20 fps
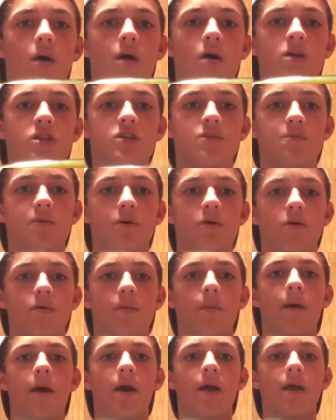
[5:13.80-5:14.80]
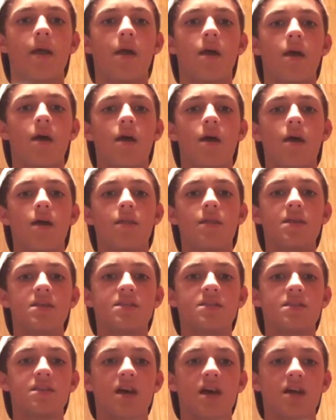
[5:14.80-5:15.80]
spook bait. This
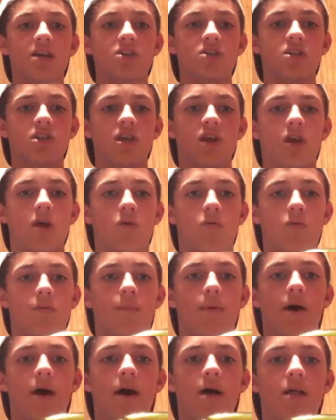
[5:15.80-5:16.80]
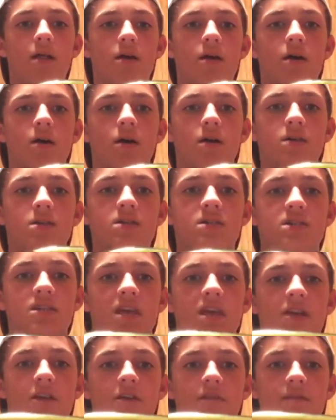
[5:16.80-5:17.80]
is actually a Rapala
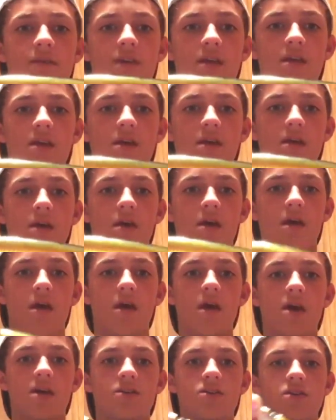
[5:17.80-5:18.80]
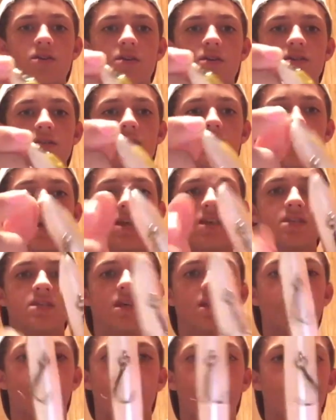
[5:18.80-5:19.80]
skitter V. As you can see,
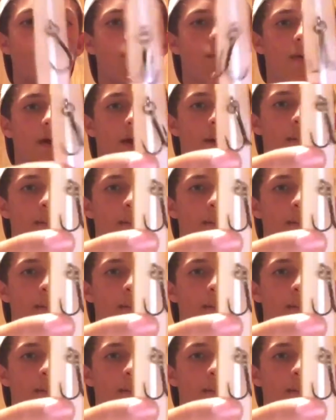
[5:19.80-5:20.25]
instead of having a round